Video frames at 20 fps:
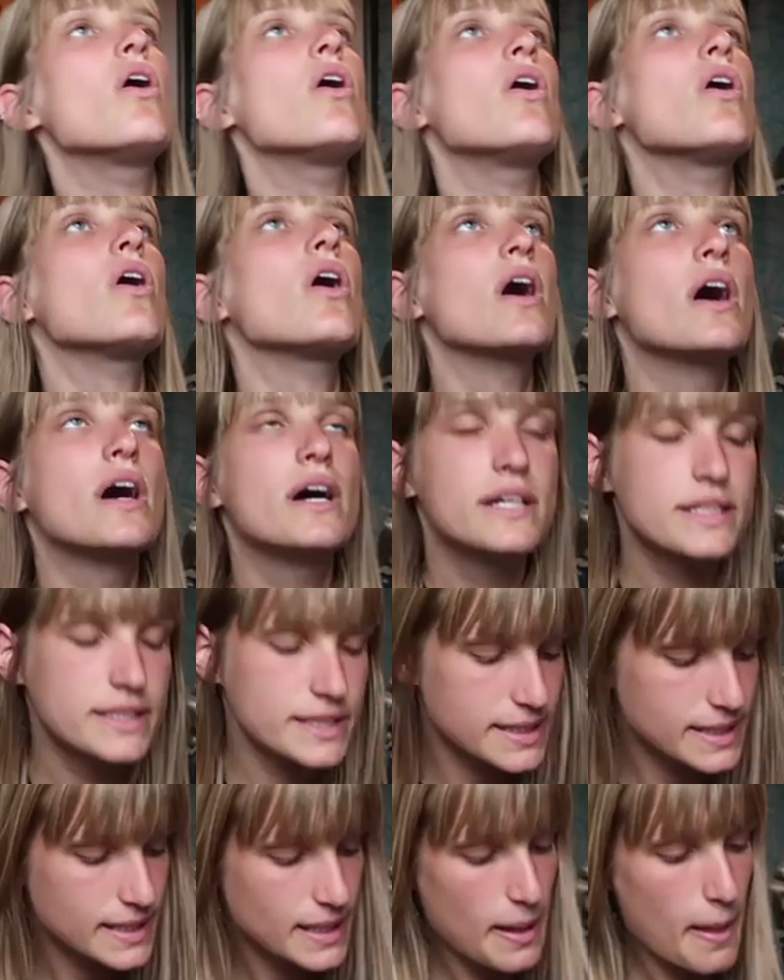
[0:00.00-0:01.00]
Oh,
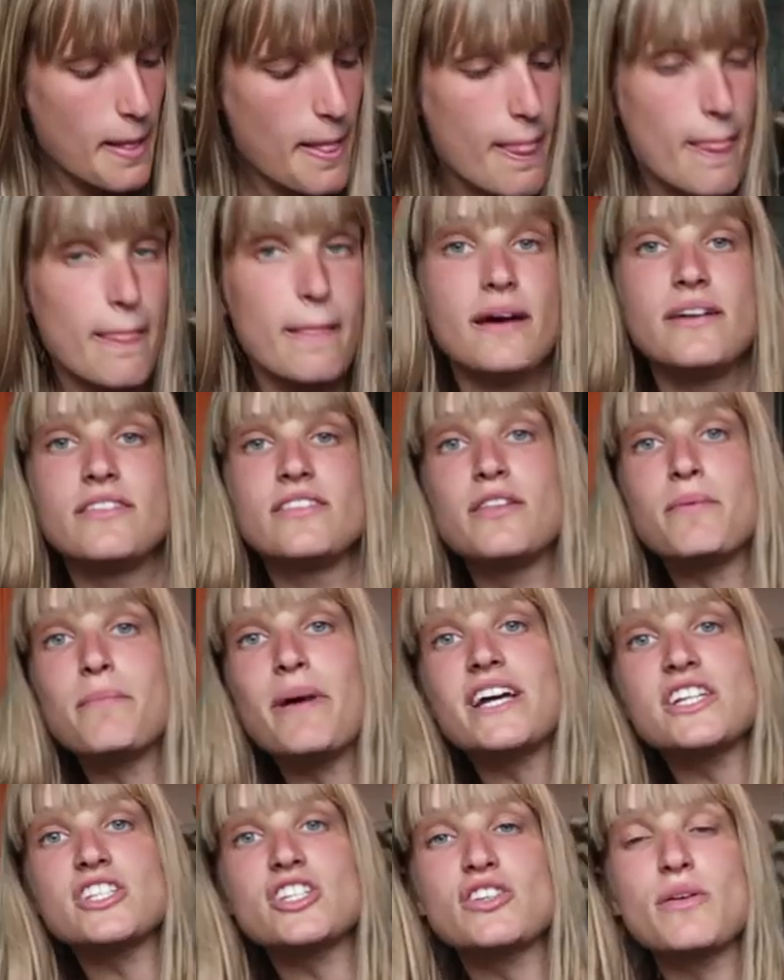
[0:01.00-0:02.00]
the
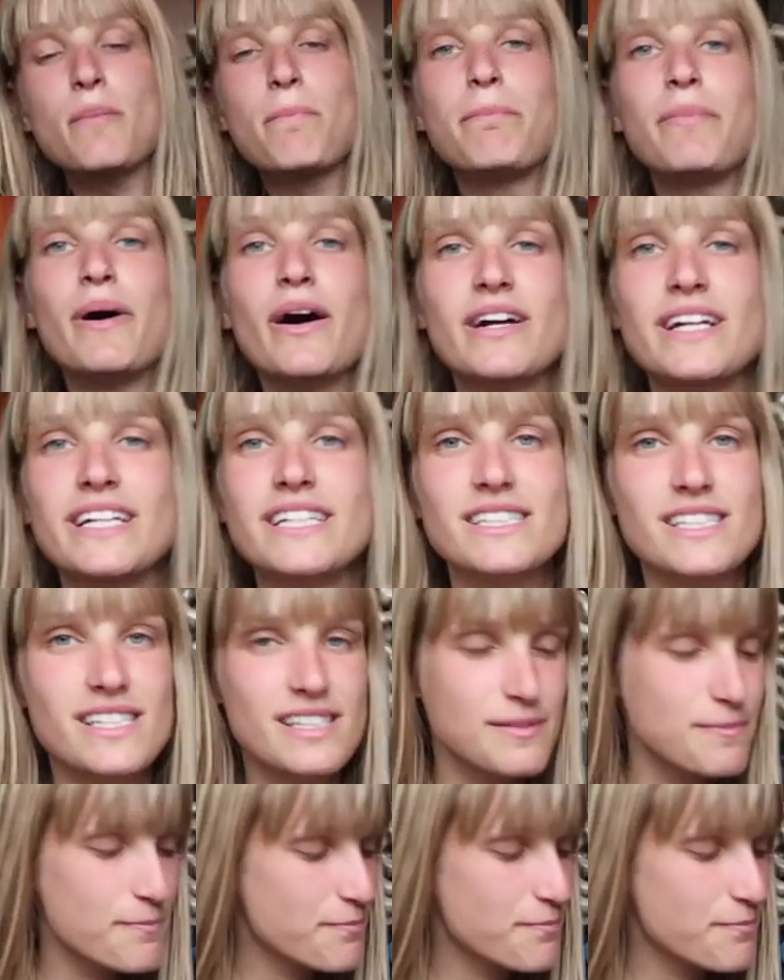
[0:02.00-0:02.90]
mesh pocket.